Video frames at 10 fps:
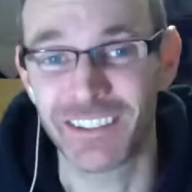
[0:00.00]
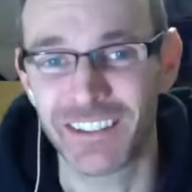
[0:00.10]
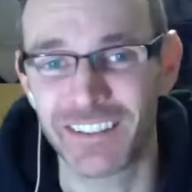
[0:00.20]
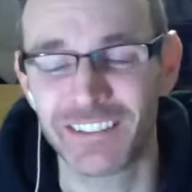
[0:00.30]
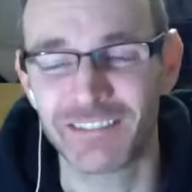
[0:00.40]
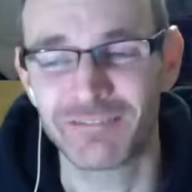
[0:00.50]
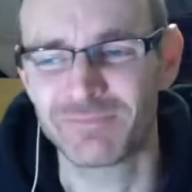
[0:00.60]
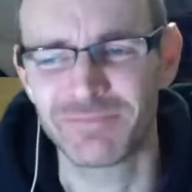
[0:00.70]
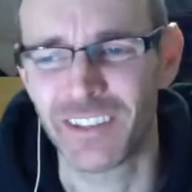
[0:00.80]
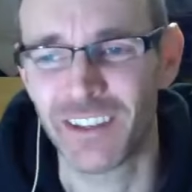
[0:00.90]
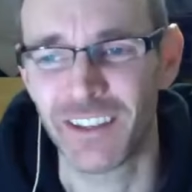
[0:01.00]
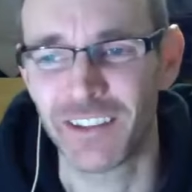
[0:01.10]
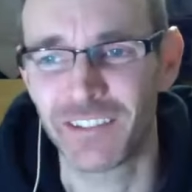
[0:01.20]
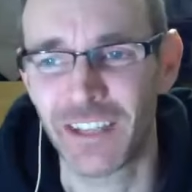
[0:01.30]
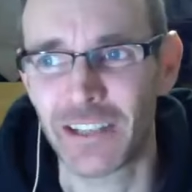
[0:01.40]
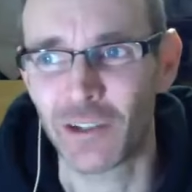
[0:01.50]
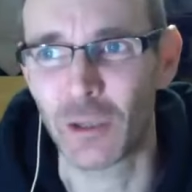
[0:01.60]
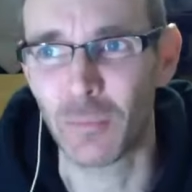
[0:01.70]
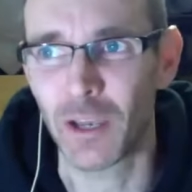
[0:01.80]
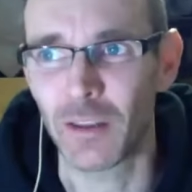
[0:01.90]
And yeah, it's sad
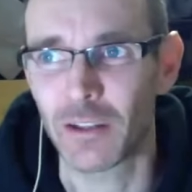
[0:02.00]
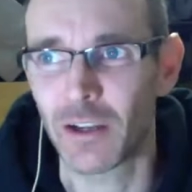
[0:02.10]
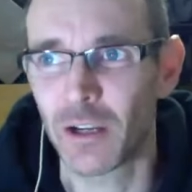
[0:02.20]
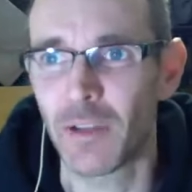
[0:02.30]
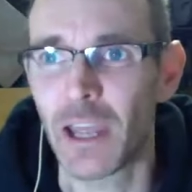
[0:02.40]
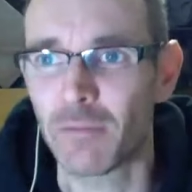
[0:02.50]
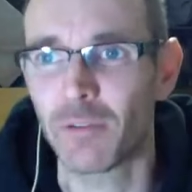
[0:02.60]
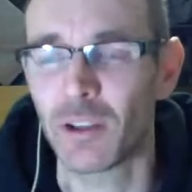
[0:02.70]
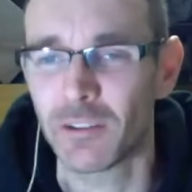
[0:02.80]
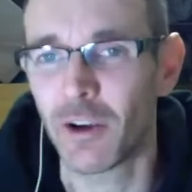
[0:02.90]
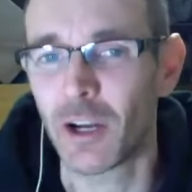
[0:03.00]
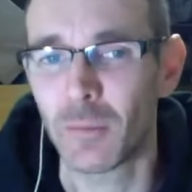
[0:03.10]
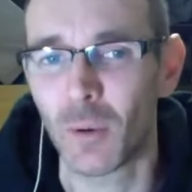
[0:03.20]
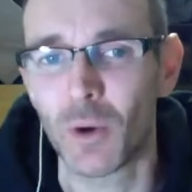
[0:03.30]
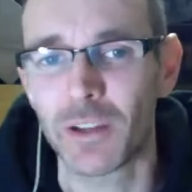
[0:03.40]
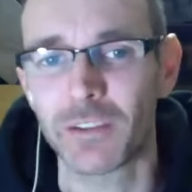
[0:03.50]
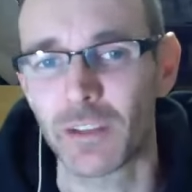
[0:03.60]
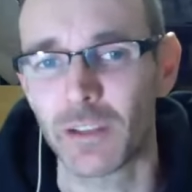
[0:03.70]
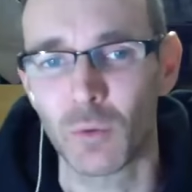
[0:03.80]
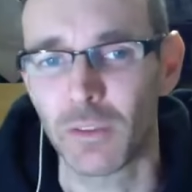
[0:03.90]
looking back, the kind of effort and time I
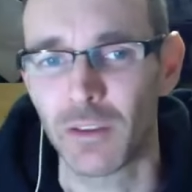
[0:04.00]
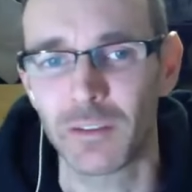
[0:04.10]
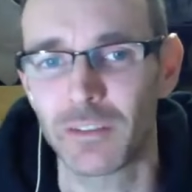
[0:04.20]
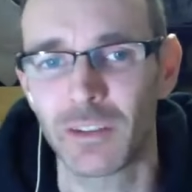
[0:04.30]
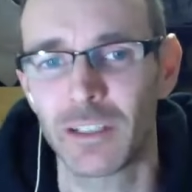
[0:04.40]
wasted with this.